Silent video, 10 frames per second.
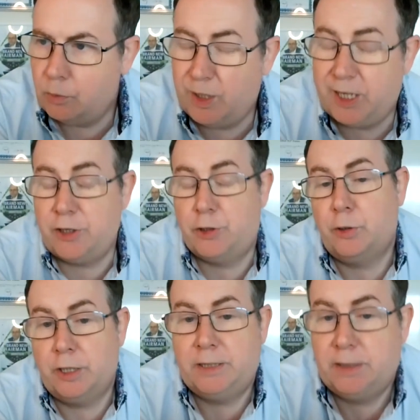When I
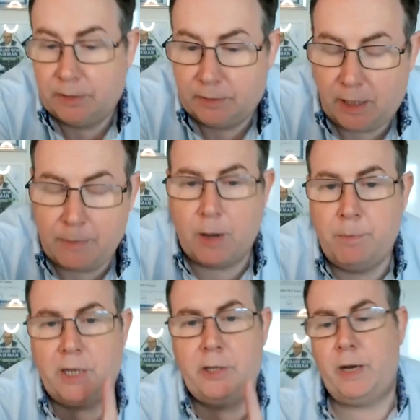joined,
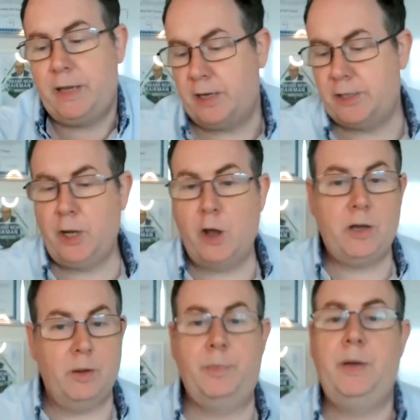and by the way, there's no
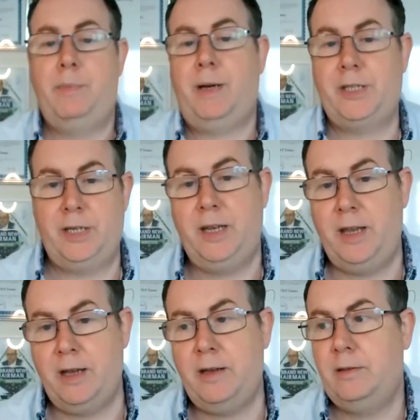company bashing
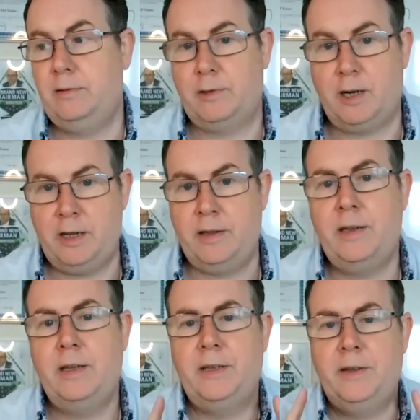here, right?
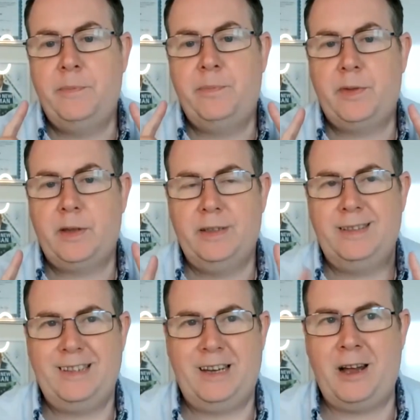
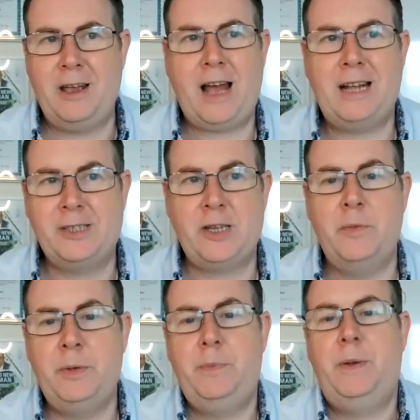I had
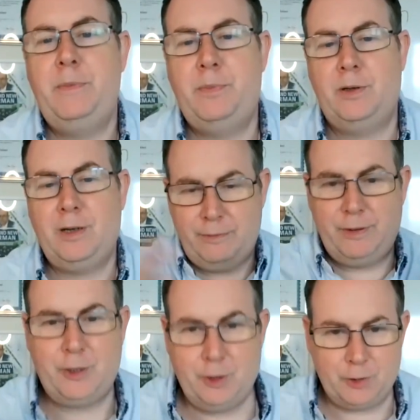so many people
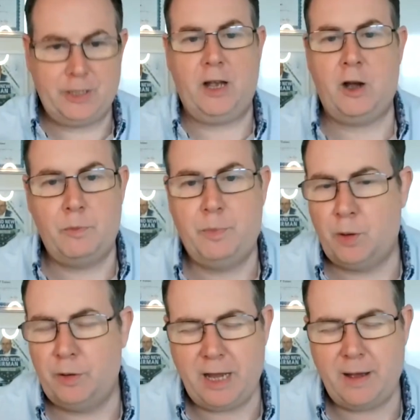over the course of, oh,
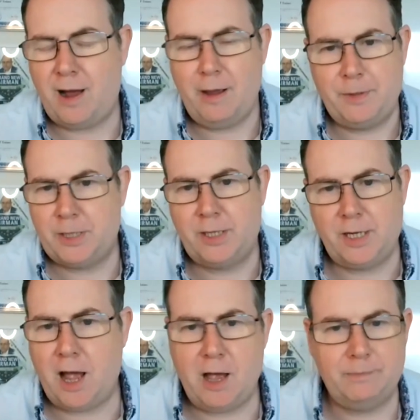Paul, yeah, IM is a
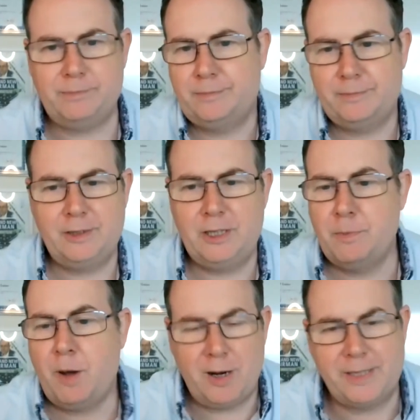scam. It's a
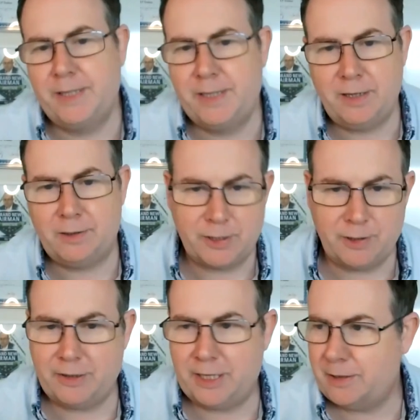marketing deal. It's
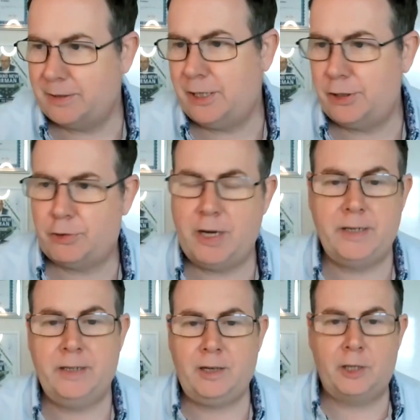not, they don't teach
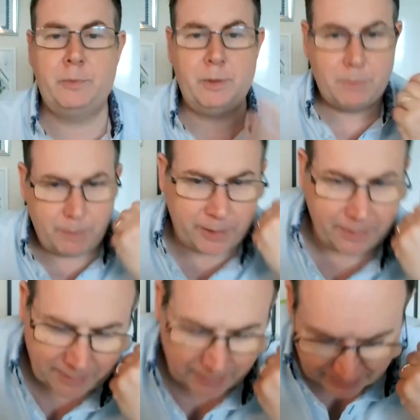trading. I doubled my money
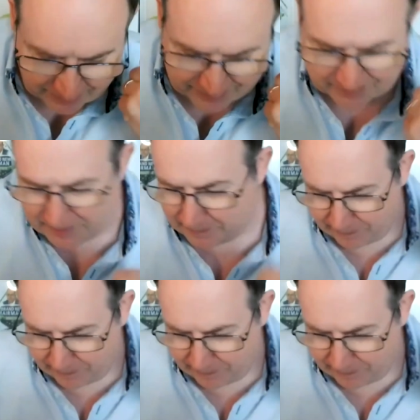in 30 days.